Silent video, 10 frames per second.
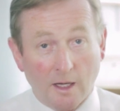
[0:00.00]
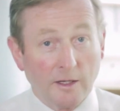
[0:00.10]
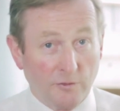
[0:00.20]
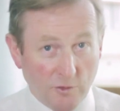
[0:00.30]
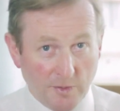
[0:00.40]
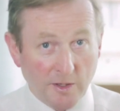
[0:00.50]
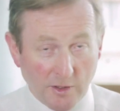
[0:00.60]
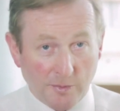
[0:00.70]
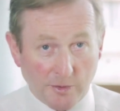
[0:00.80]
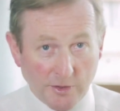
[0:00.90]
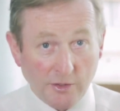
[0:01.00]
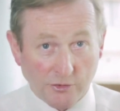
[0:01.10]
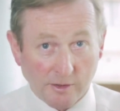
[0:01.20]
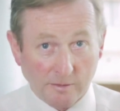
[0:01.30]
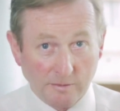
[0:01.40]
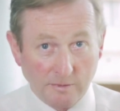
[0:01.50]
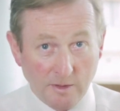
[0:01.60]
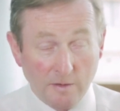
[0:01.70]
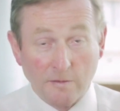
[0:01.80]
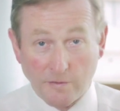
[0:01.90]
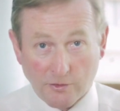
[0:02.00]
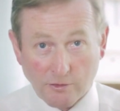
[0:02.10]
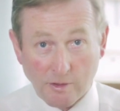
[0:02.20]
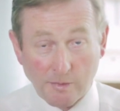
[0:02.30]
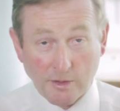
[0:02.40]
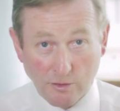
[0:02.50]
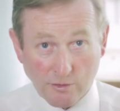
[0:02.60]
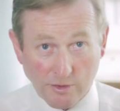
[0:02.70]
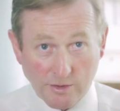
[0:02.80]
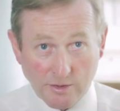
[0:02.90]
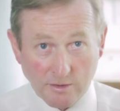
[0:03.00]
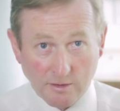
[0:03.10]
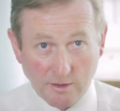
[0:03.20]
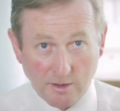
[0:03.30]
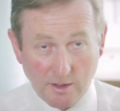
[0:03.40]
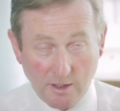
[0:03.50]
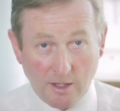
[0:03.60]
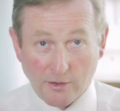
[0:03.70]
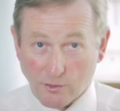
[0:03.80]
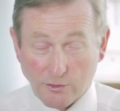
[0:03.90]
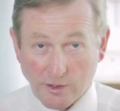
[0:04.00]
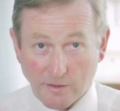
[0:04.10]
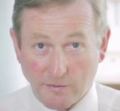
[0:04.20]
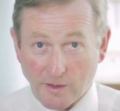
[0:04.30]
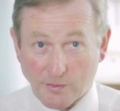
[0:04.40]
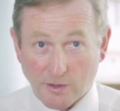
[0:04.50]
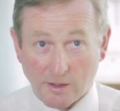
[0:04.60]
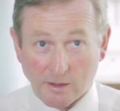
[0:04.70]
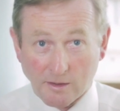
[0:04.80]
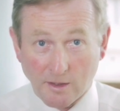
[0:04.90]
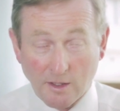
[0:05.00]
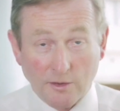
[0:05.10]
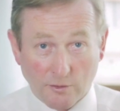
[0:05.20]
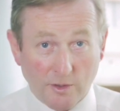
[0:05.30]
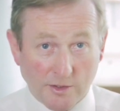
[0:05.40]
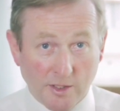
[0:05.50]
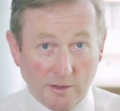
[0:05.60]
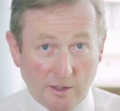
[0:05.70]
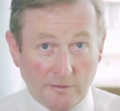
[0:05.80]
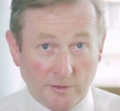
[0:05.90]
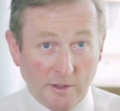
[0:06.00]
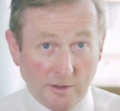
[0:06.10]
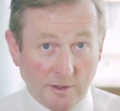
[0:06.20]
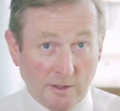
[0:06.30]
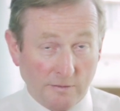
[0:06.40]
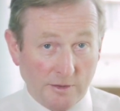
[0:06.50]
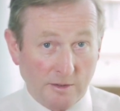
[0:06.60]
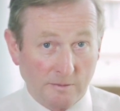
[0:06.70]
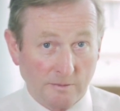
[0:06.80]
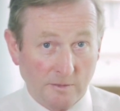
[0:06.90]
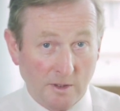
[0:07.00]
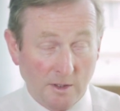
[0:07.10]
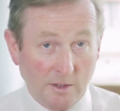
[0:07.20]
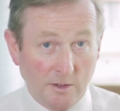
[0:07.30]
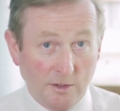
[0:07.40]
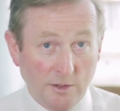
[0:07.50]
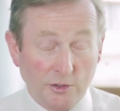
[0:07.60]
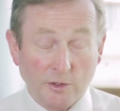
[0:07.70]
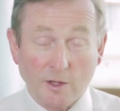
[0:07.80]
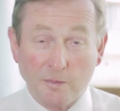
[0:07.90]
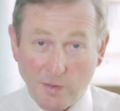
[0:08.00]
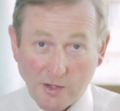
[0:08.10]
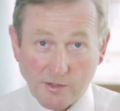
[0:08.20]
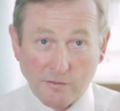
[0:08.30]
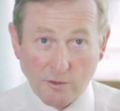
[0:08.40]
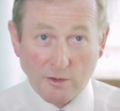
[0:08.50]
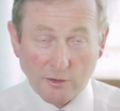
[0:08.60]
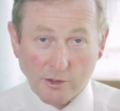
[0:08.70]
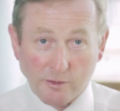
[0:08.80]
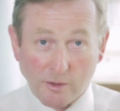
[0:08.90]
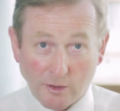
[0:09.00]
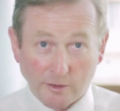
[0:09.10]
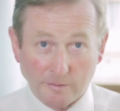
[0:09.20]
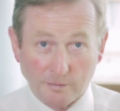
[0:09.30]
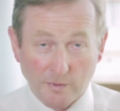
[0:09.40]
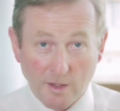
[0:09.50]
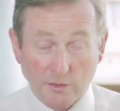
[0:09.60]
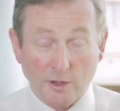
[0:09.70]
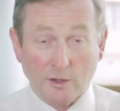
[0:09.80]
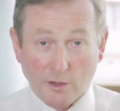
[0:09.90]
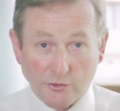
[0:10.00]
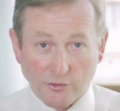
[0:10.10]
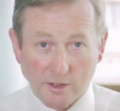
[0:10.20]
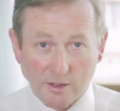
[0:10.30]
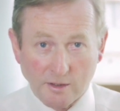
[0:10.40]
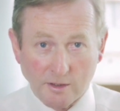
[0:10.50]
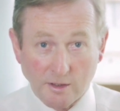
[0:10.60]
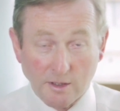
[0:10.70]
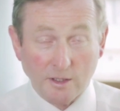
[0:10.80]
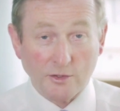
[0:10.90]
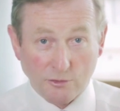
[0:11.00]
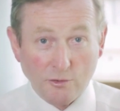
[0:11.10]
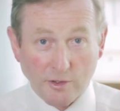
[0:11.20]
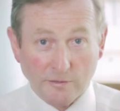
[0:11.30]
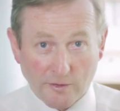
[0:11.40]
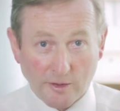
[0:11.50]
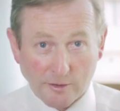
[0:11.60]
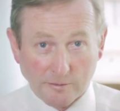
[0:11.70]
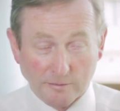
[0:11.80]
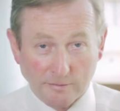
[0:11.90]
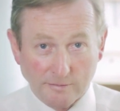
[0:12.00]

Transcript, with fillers: and if you play to your potential, victory will be yours, and you're going to give Philip Doyle the great send-off that he deserves. So the best of good luck to you all. The country is rooting for you.